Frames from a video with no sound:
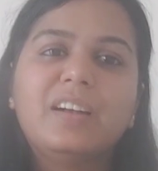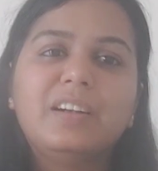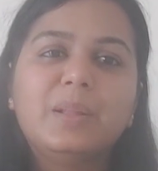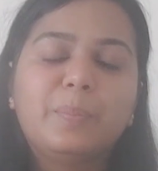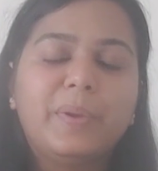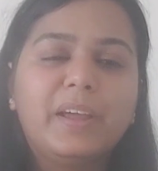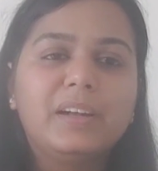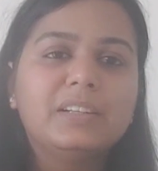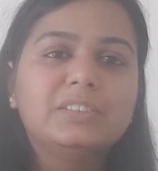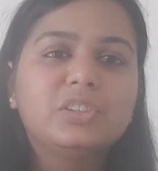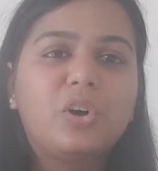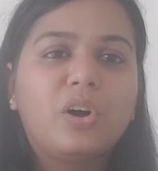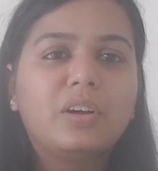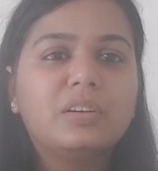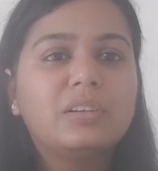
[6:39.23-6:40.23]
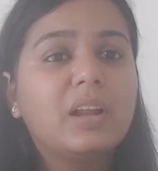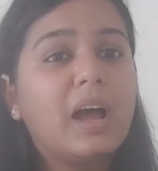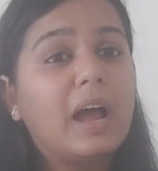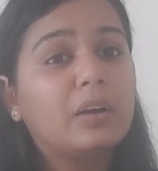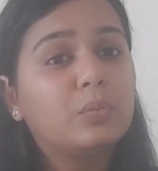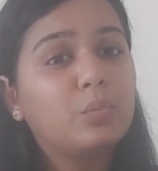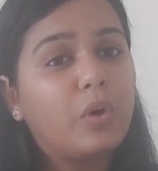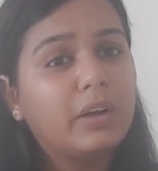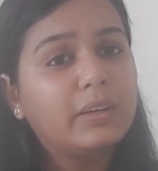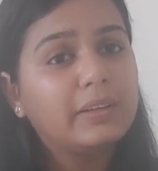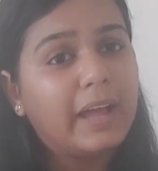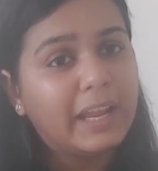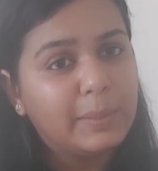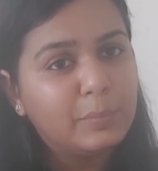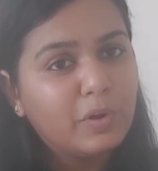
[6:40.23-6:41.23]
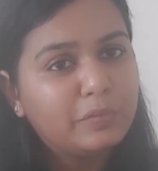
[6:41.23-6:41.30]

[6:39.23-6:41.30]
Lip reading: Depends on at what time